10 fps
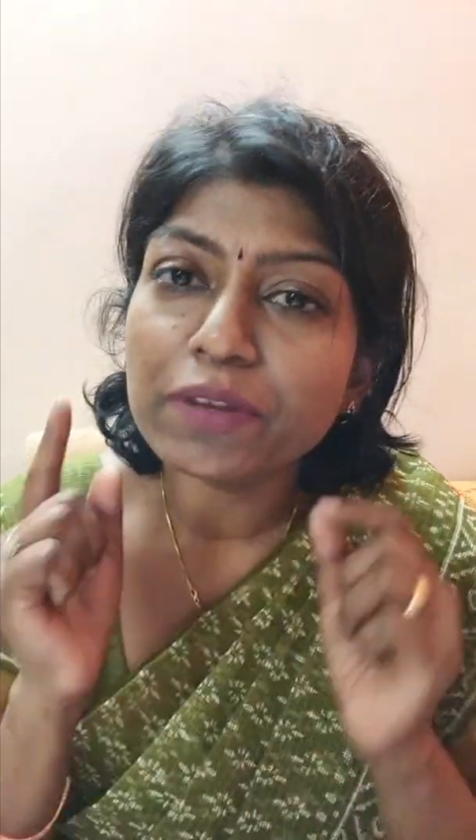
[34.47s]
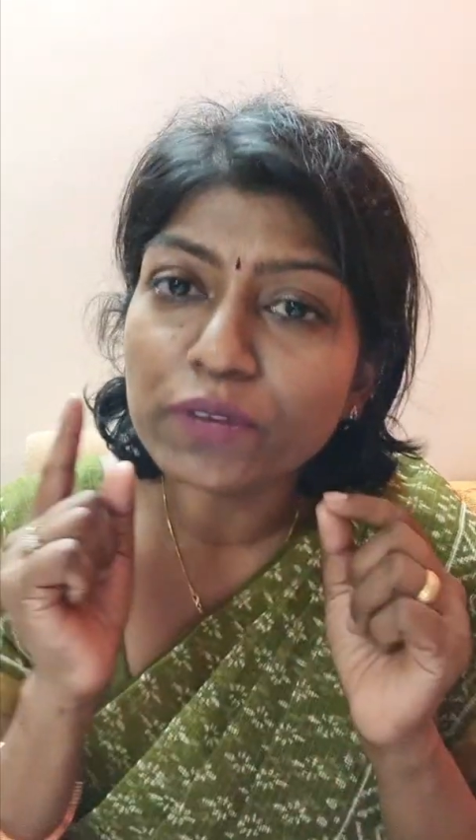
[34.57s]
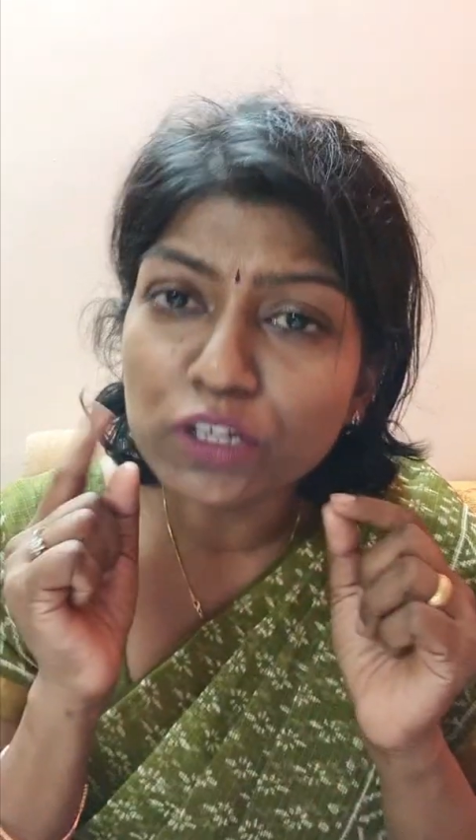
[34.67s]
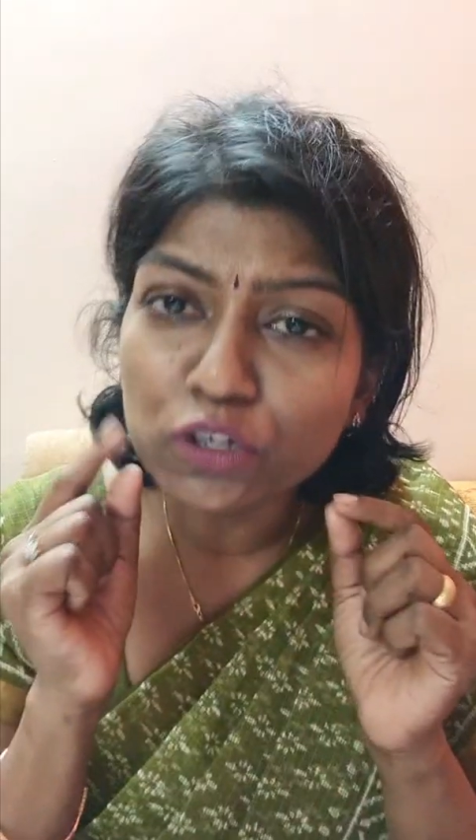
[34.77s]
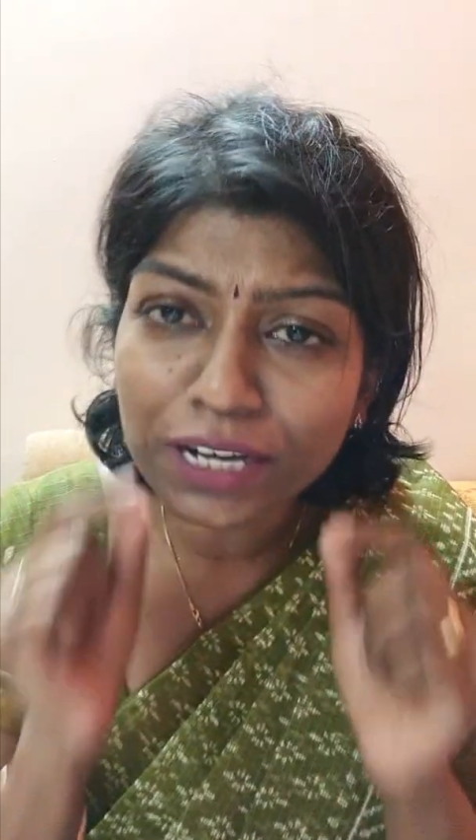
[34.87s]
but
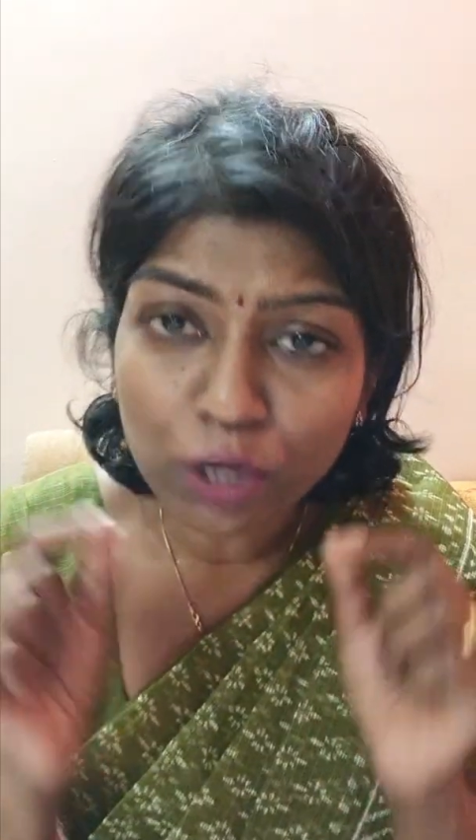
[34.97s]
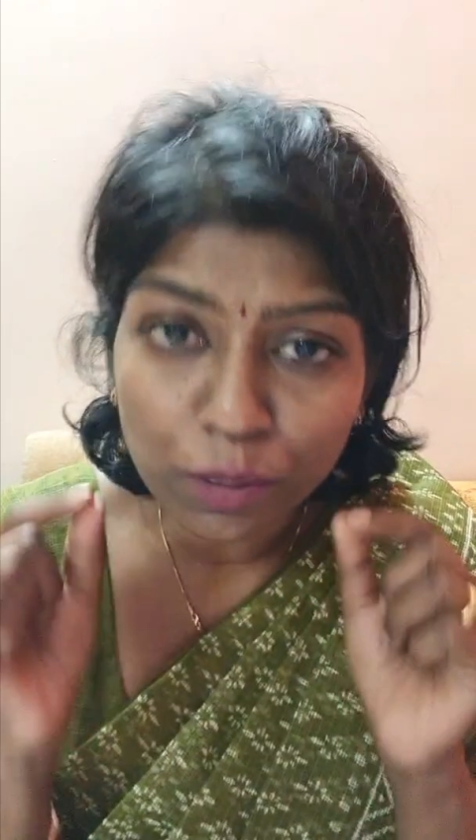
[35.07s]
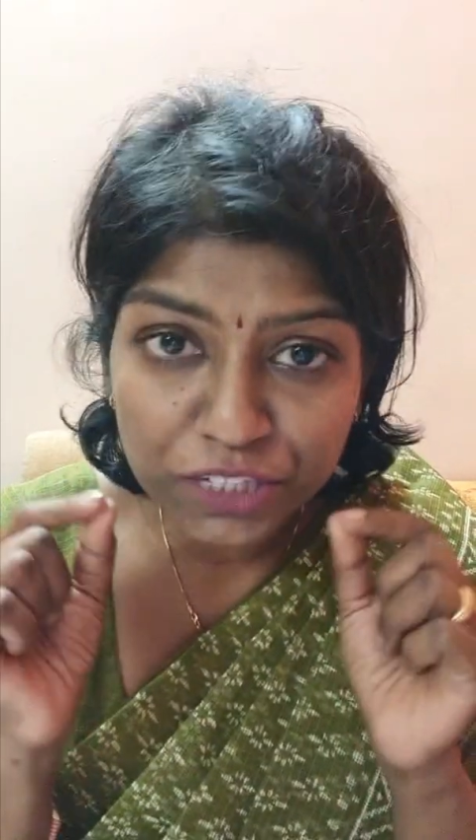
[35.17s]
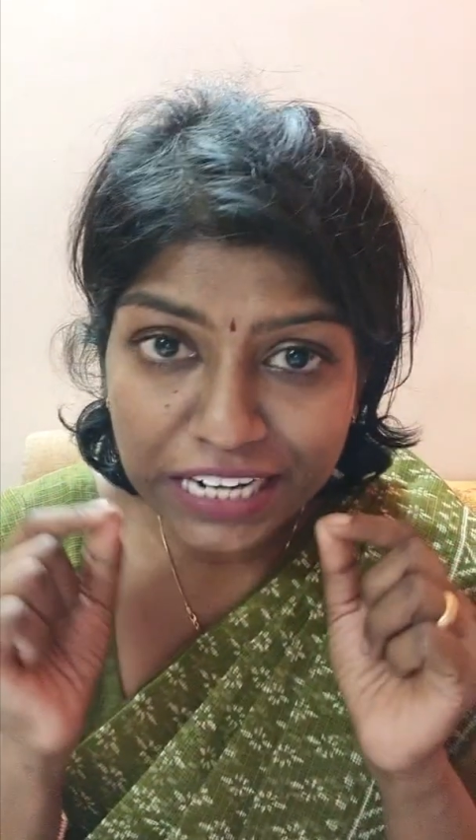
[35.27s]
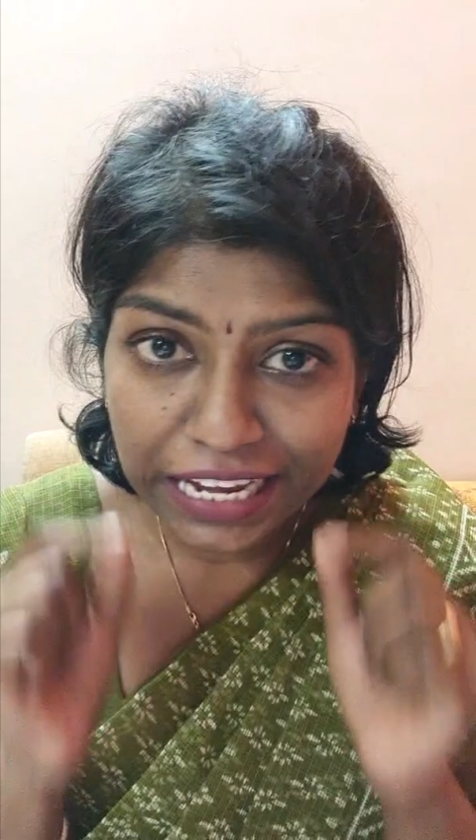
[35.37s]
when you look at
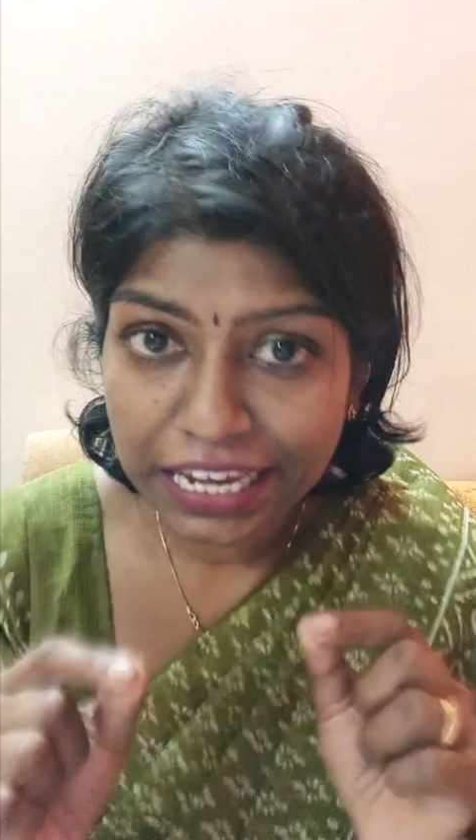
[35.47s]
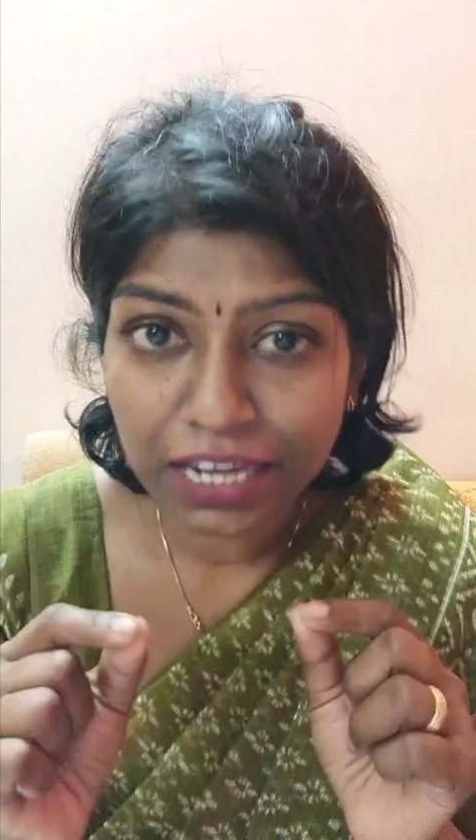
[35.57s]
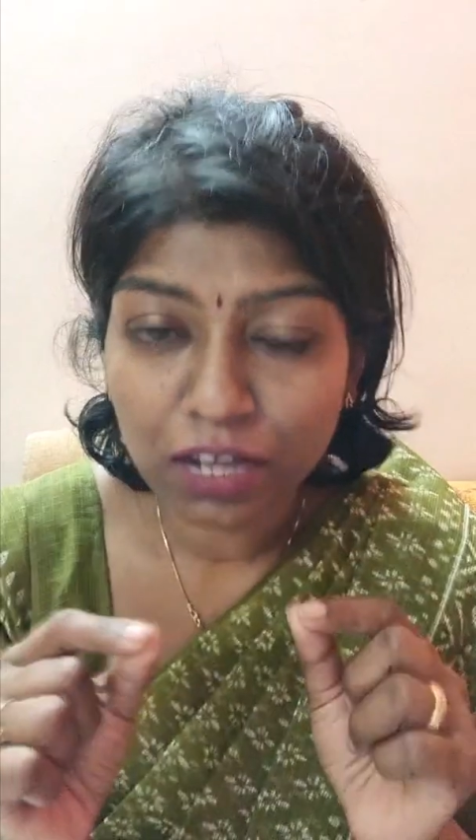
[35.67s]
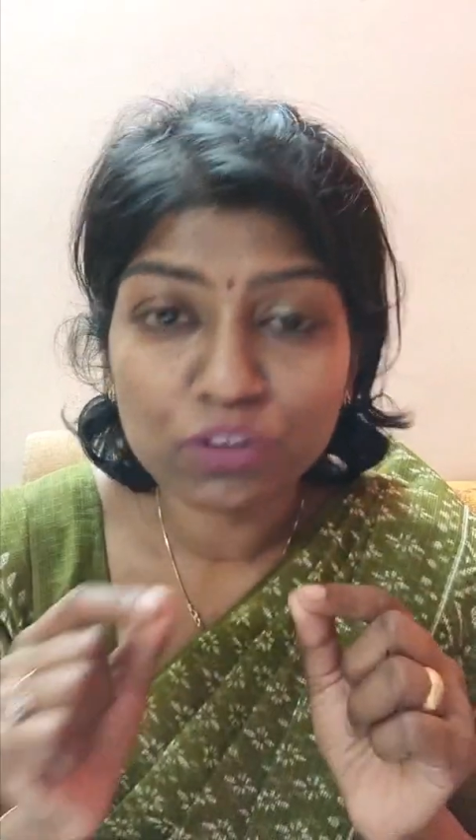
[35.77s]
option A,